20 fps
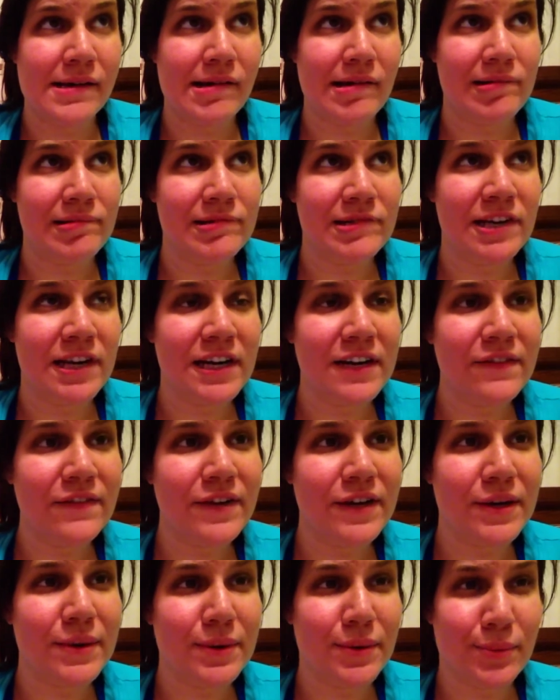I'm trying to
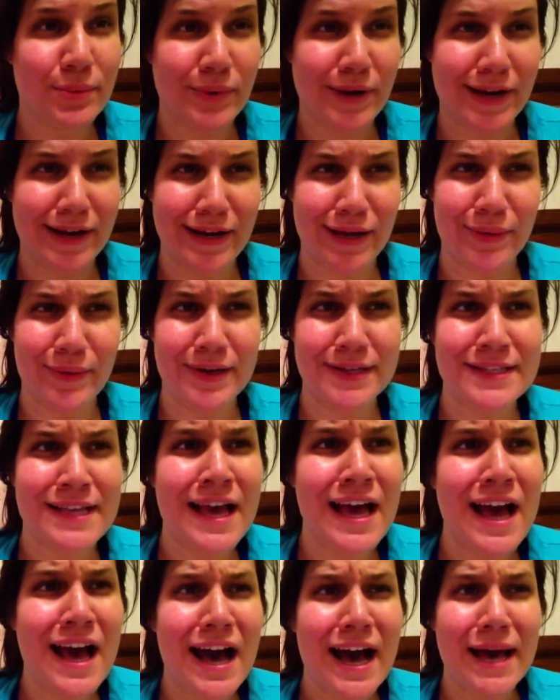figure out what weight I was.
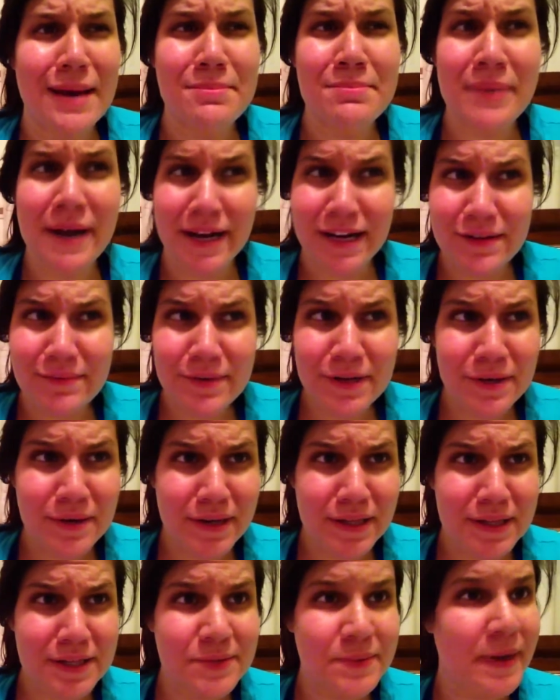I might have been
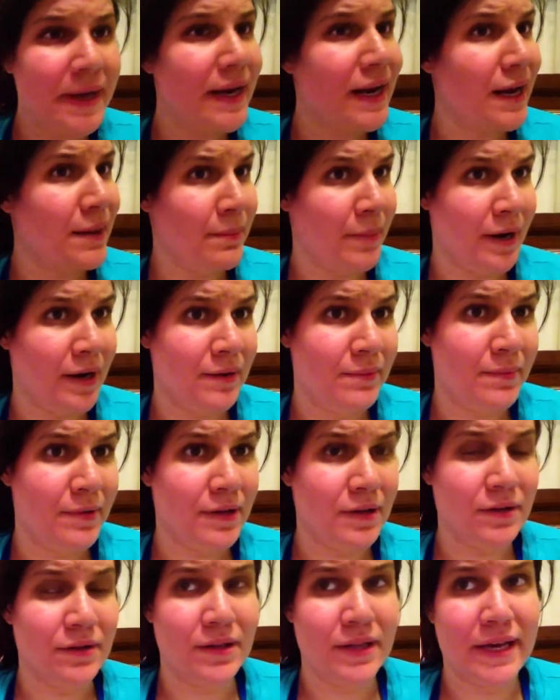around this weight, I might have been a
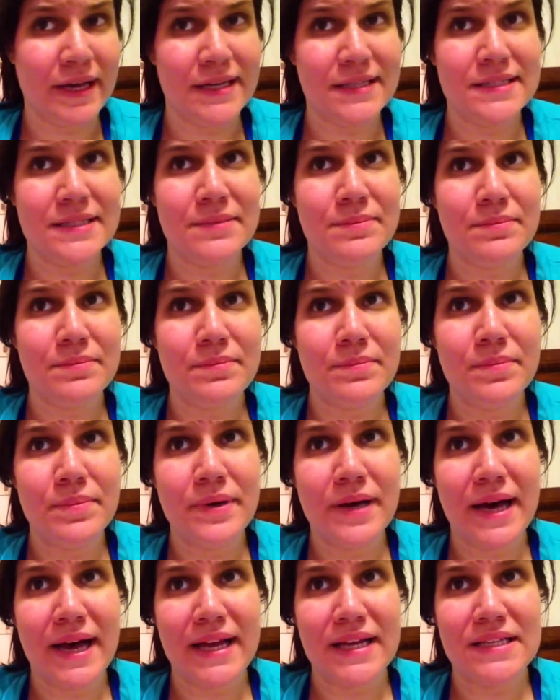little less,
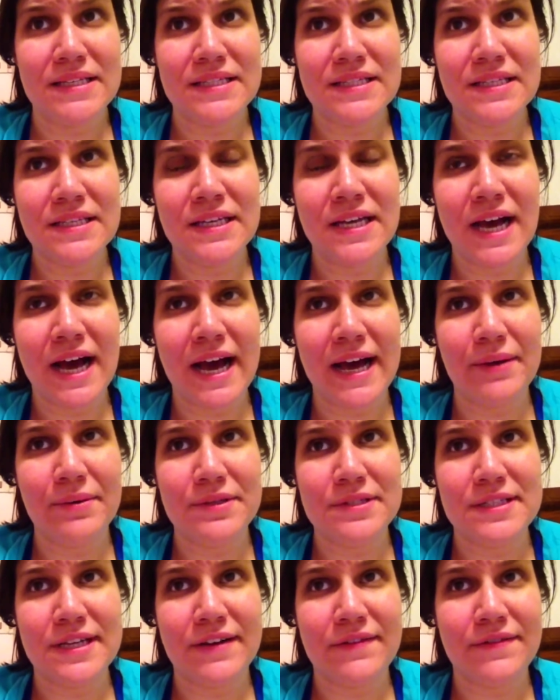but I was
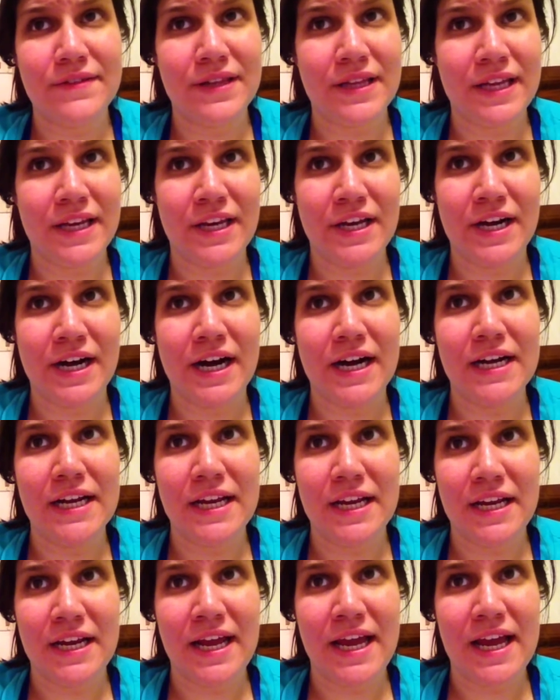definitely not
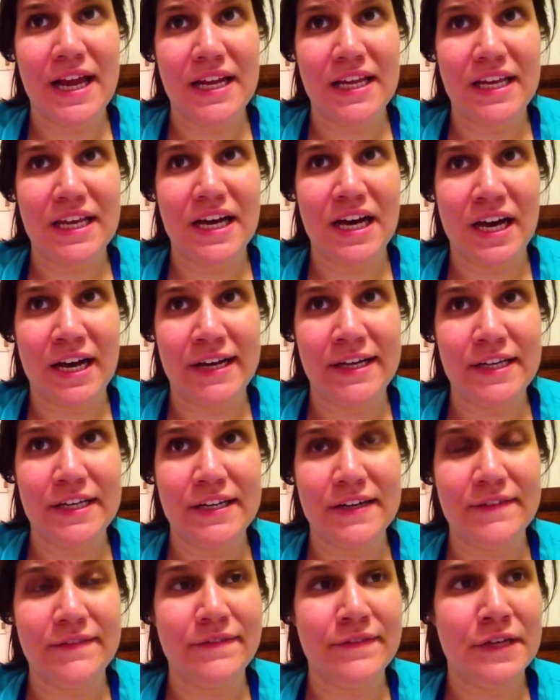in any kind
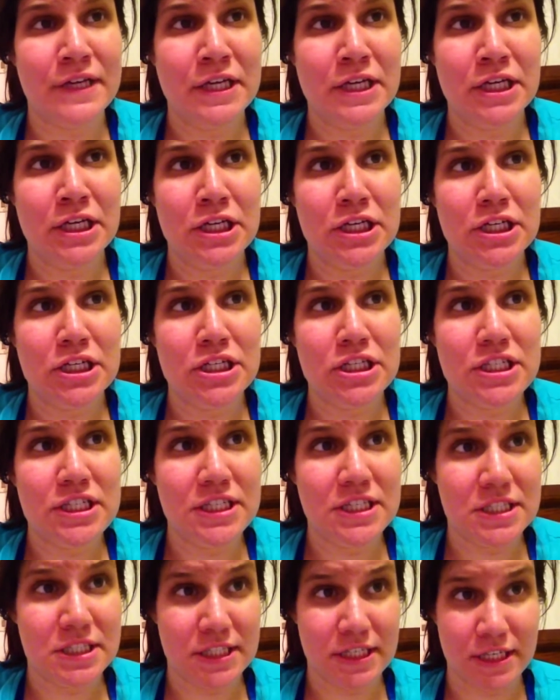of
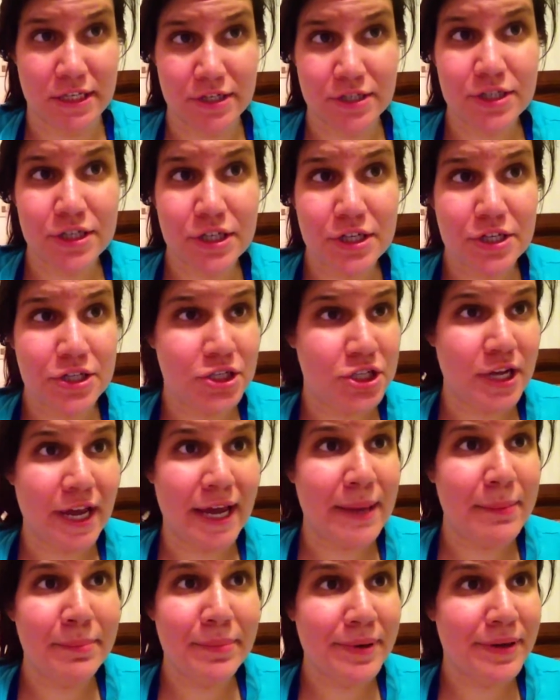decent
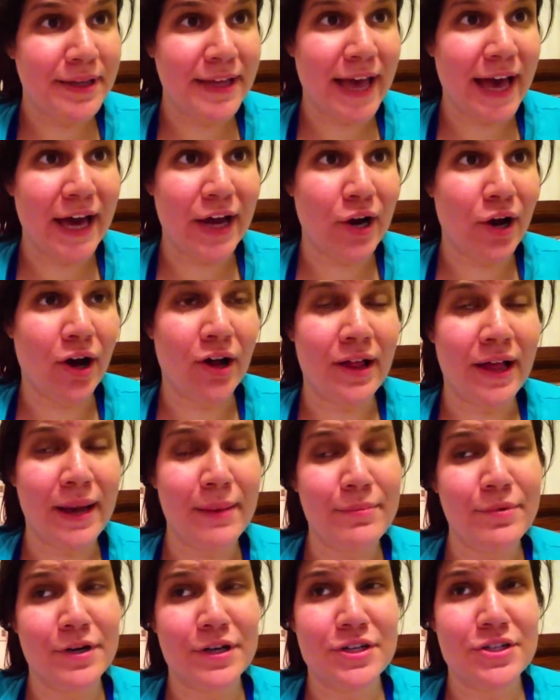shape at all. I'm
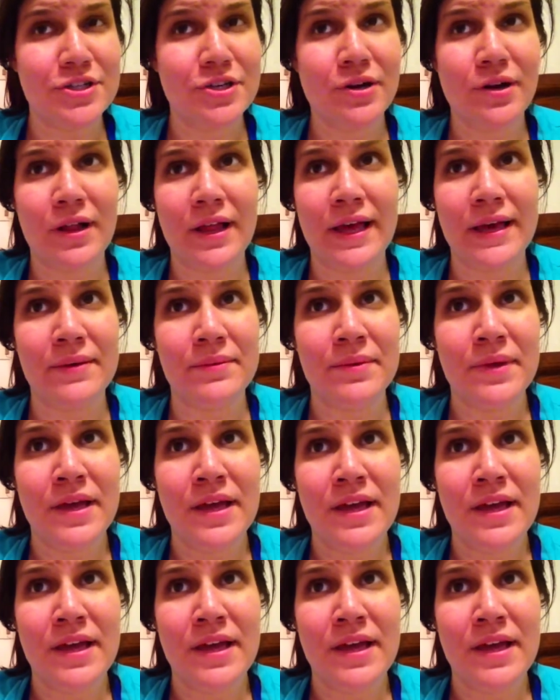pretty sure all I